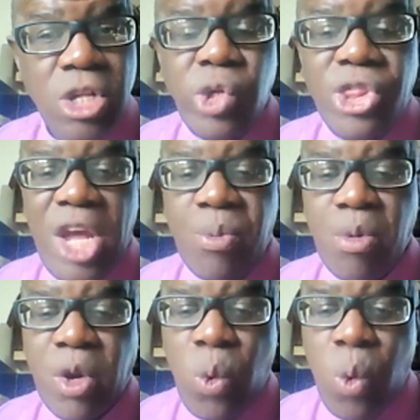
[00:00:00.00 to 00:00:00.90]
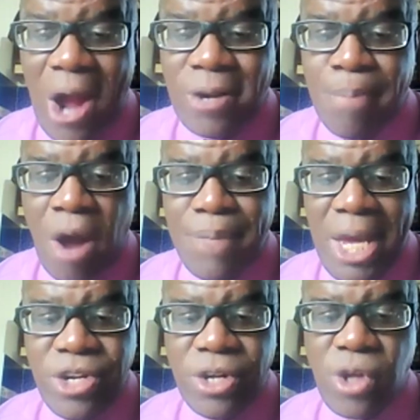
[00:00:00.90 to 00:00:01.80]
So they were required,
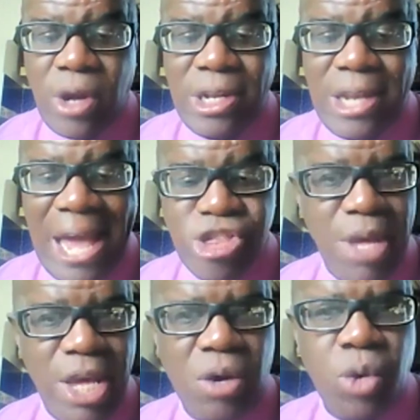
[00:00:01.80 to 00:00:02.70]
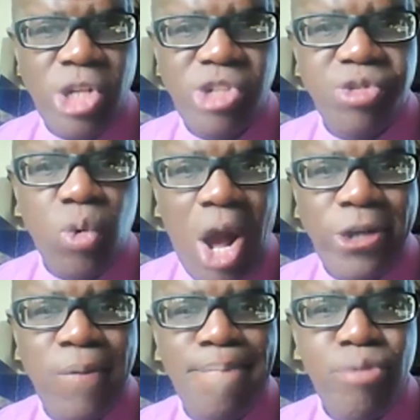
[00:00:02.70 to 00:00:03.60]
Barbados, unlike Jamaica, was
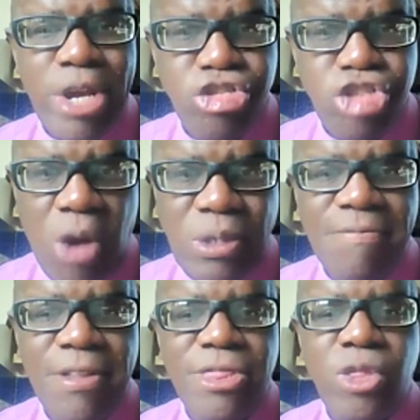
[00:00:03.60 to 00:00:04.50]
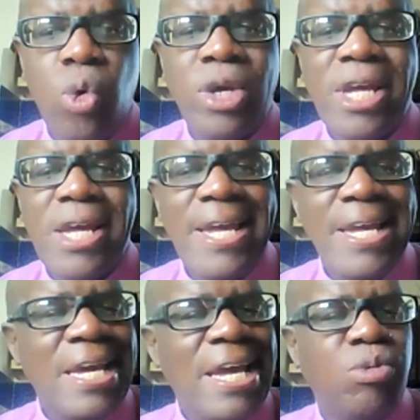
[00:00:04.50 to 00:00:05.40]
required to bring down, even though
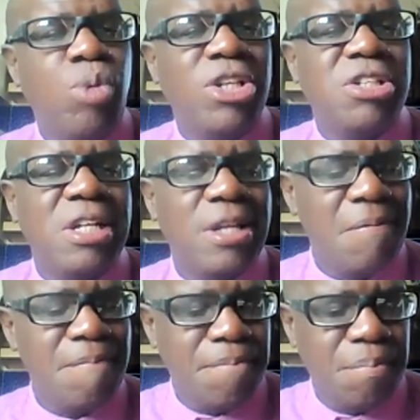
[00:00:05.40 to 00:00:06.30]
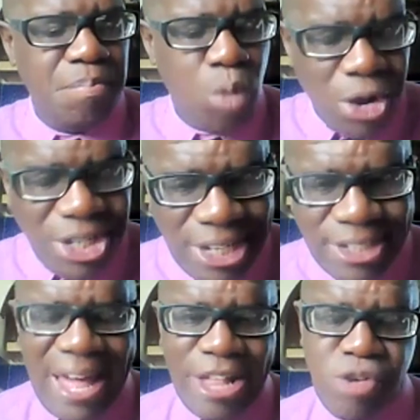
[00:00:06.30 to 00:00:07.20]
it was more
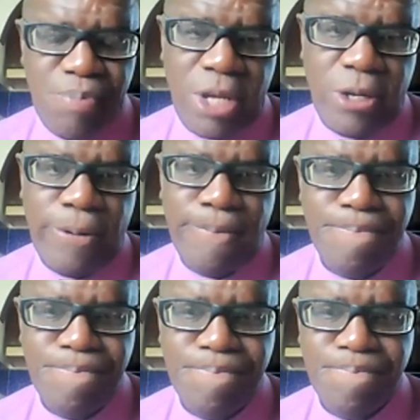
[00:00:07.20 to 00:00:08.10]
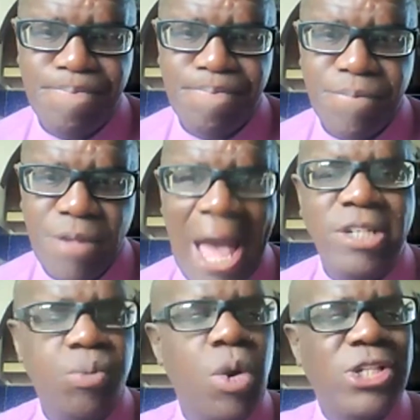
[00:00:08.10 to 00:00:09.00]
indebted than Jamaica
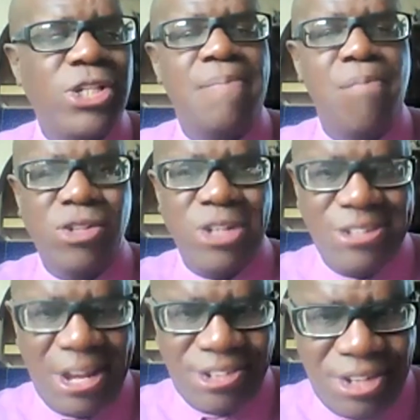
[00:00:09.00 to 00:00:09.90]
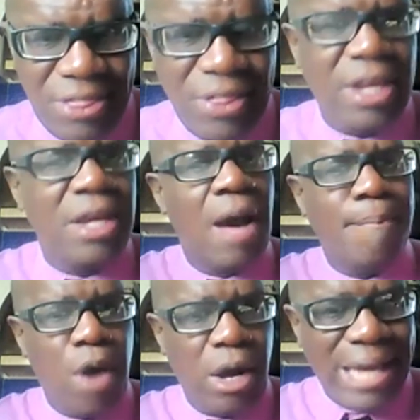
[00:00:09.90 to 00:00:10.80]
and was the most indebted in the
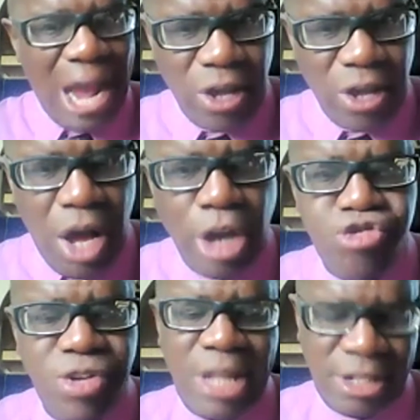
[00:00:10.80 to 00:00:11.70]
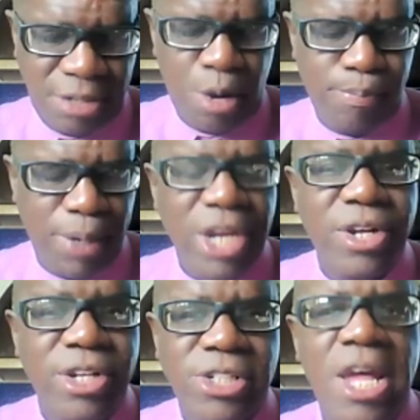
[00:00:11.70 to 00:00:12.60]
among CARICOM countries, that's
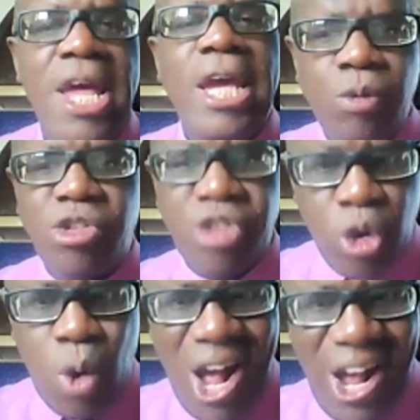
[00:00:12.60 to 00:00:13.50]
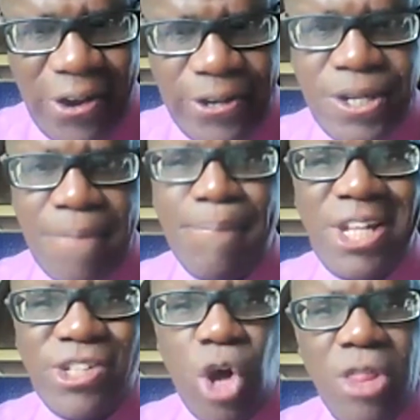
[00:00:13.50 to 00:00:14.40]
Barbados. It was required,
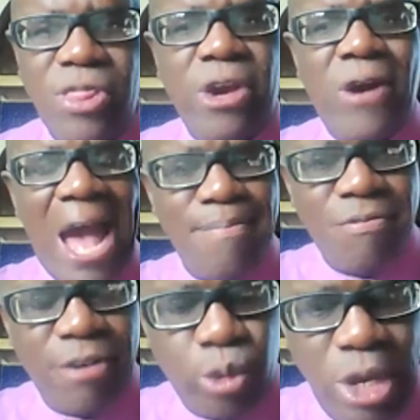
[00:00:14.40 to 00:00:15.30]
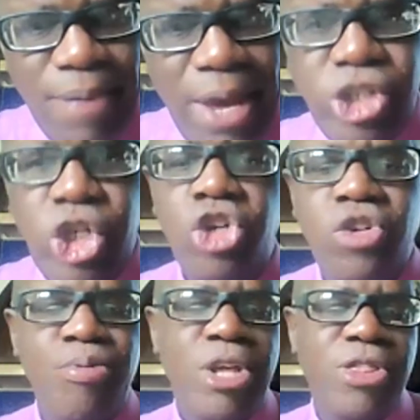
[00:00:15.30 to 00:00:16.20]
based on their IMF agreement,
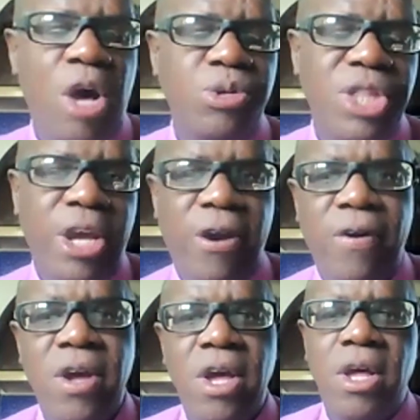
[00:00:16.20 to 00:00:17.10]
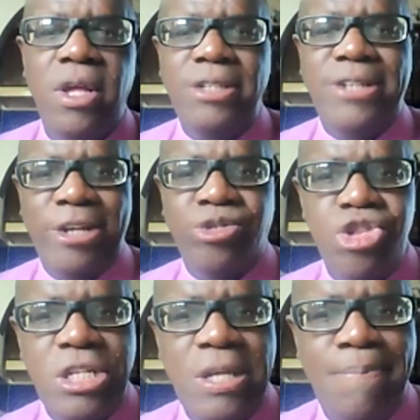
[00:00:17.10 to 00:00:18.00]
to bring down their debt
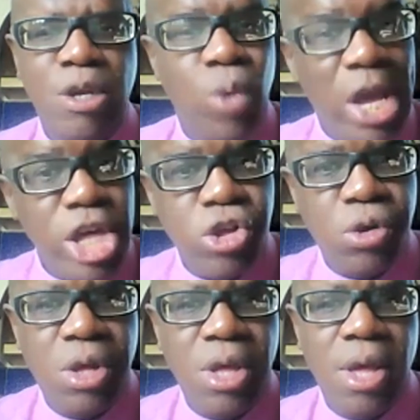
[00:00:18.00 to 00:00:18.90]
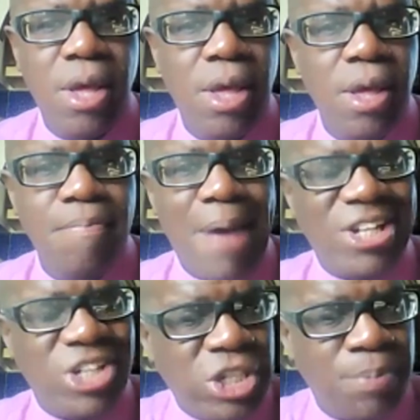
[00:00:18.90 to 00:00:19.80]
to GDP ratio
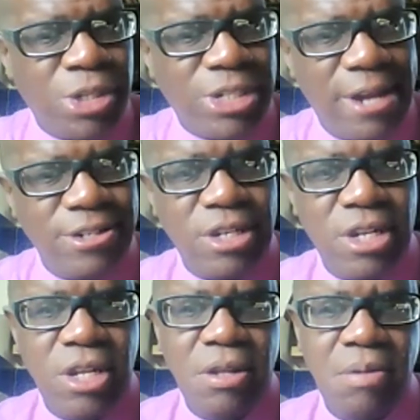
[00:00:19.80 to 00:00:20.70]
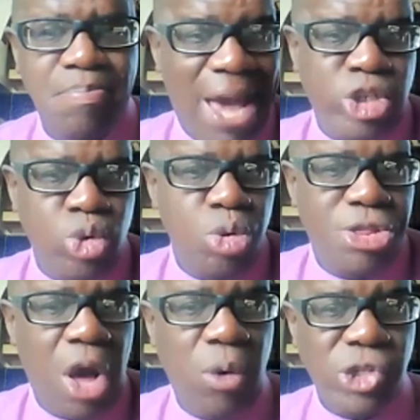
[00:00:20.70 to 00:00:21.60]
by 60% by
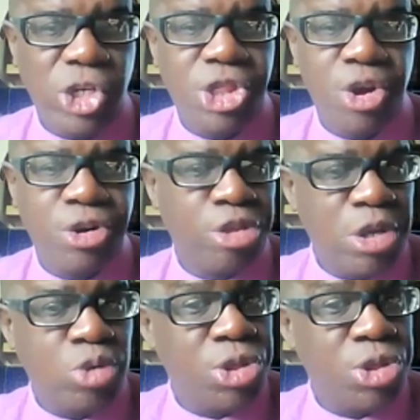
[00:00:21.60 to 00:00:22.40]
2033,